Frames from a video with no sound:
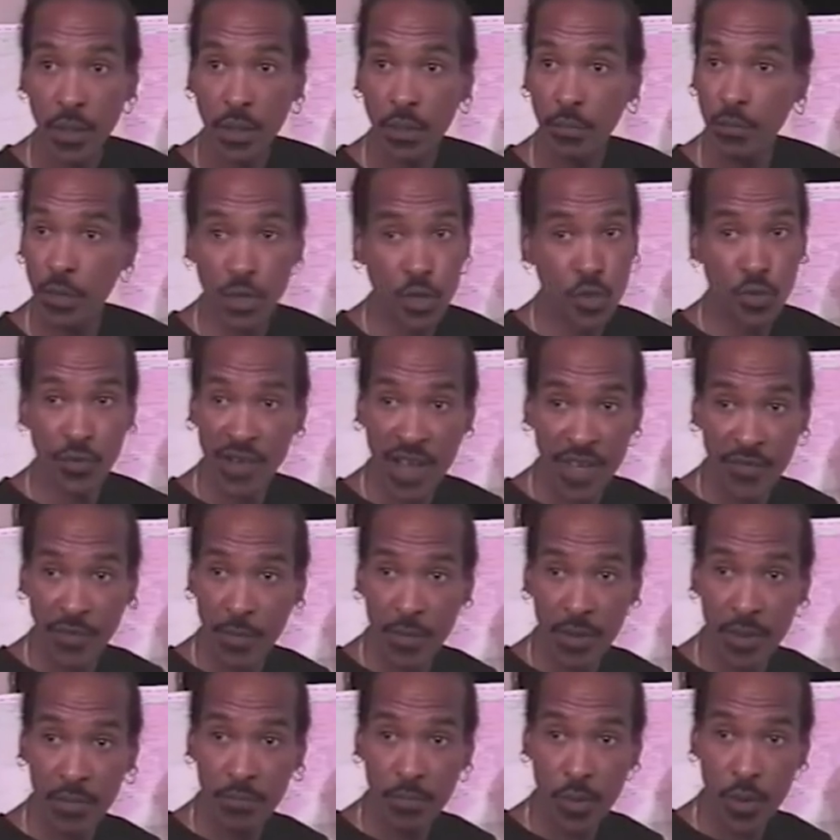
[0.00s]
but you've never
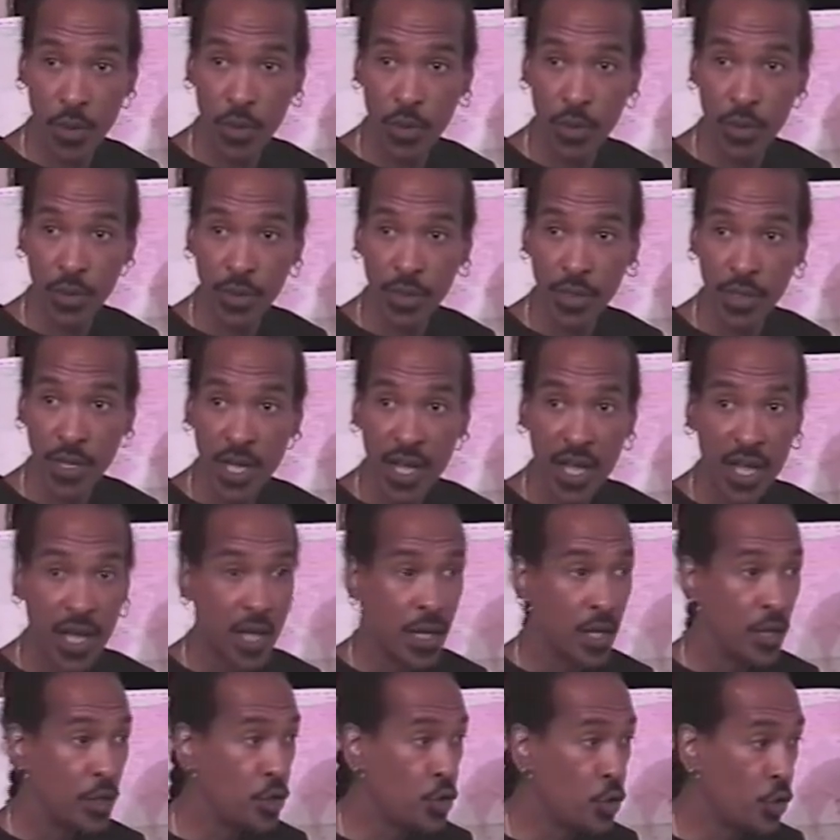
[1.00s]
been born.
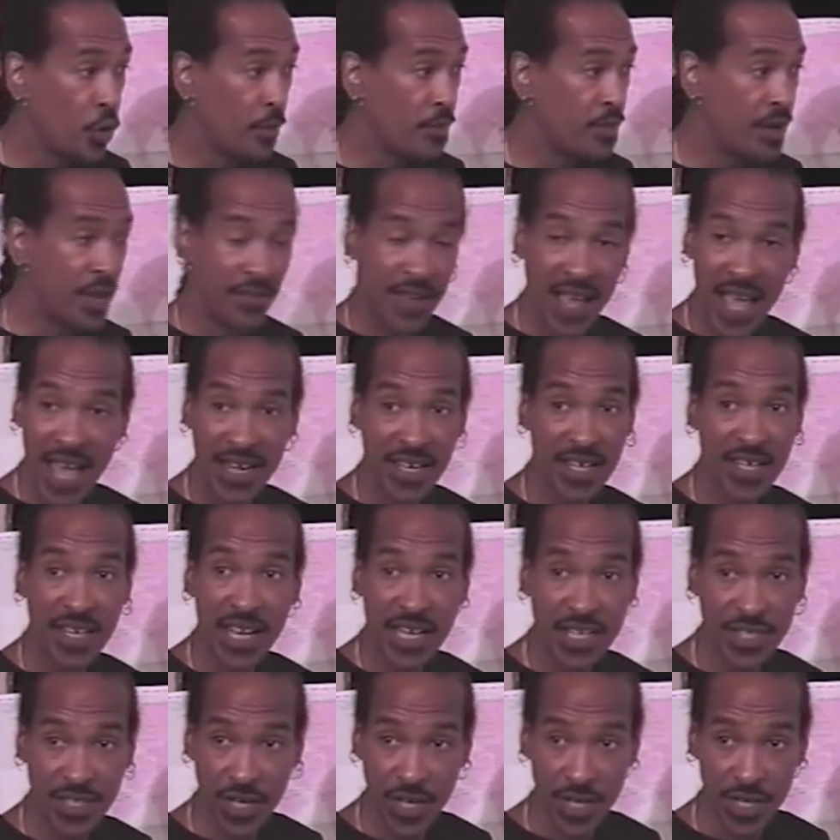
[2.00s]
Europe never had a
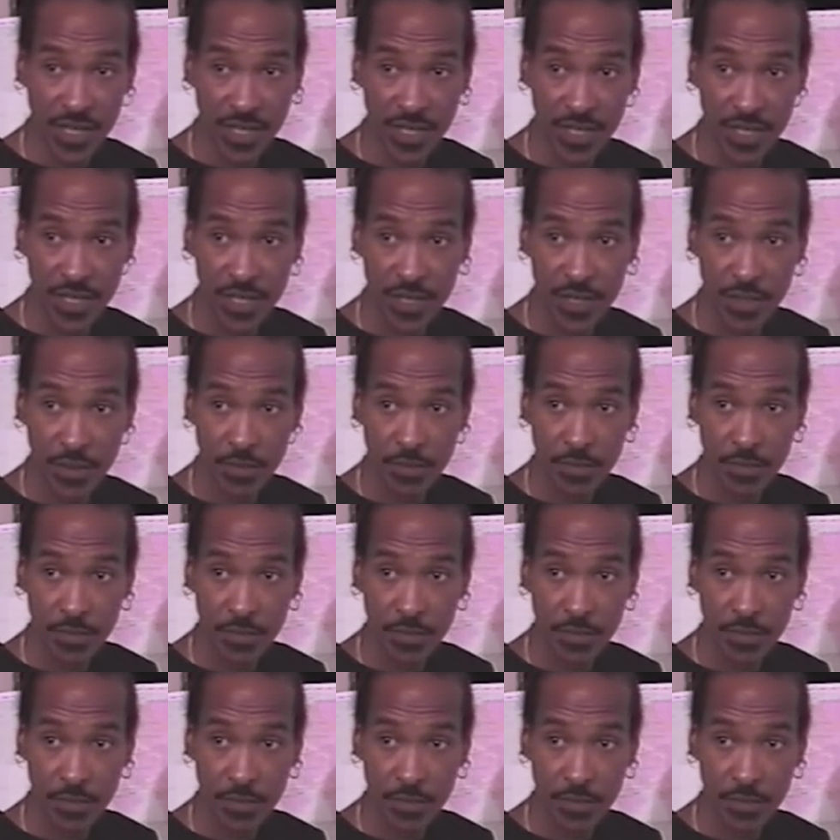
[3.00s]
naissance.